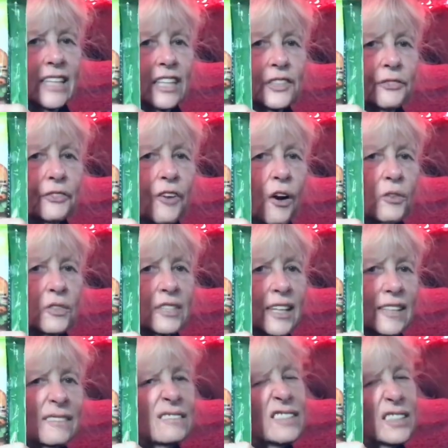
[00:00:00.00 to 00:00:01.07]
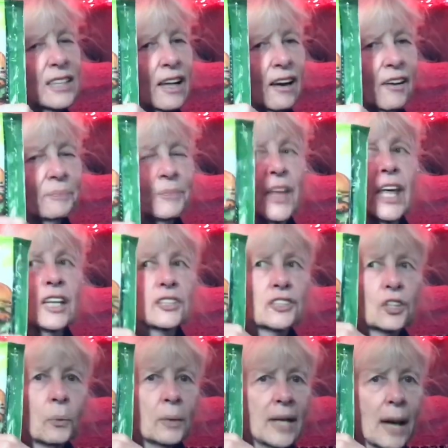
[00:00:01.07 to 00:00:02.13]
It's frozen still.
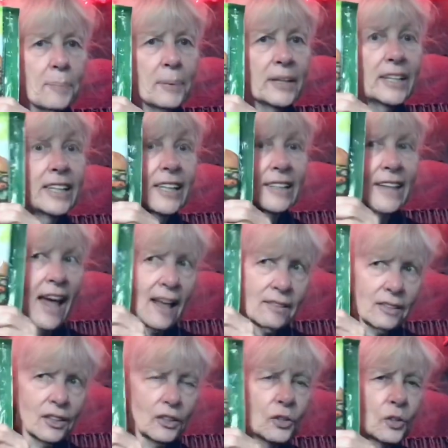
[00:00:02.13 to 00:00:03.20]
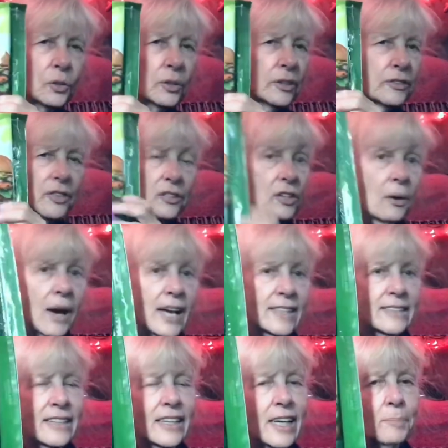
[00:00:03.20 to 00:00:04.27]
So when I put it in that little cooler, there's no
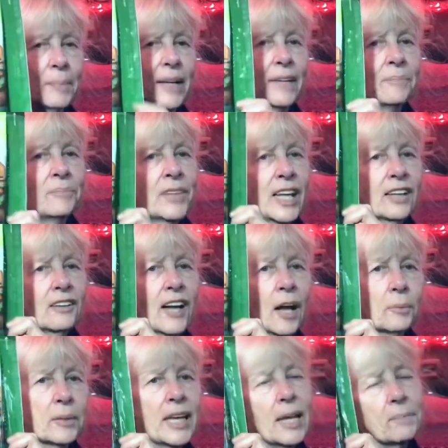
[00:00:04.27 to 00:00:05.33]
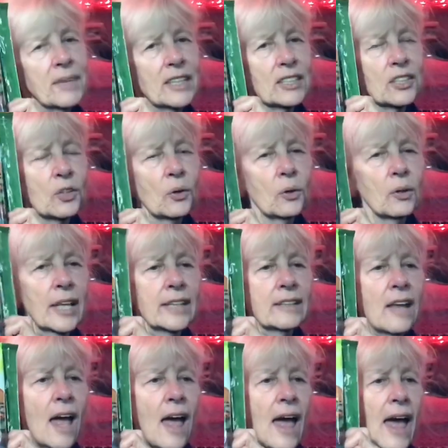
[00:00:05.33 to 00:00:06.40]
ice in it, but it'll help keep things cool, and
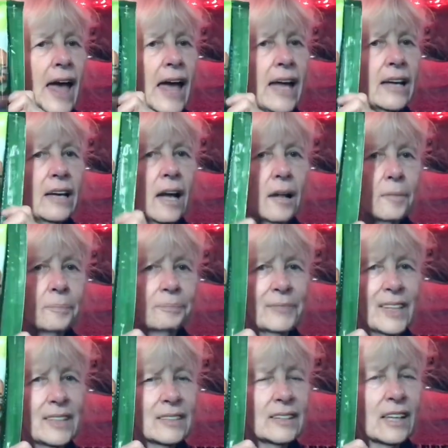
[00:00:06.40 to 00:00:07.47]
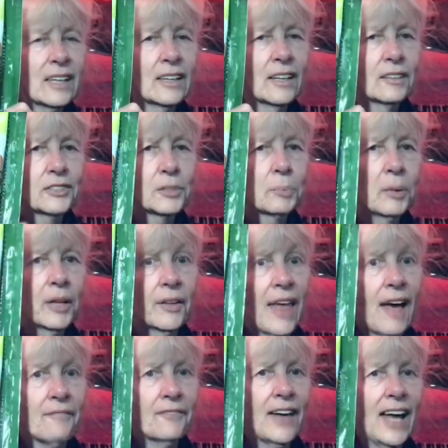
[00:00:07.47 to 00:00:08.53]
it's not gonna spoil
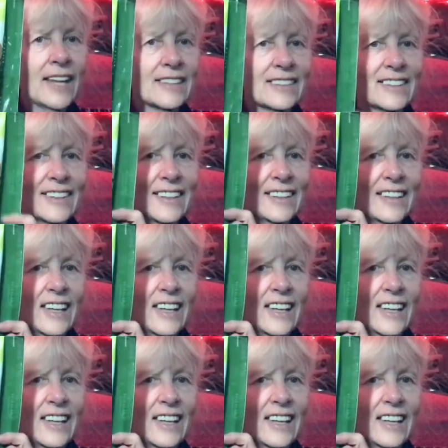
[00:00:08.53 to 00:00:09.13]
that fast.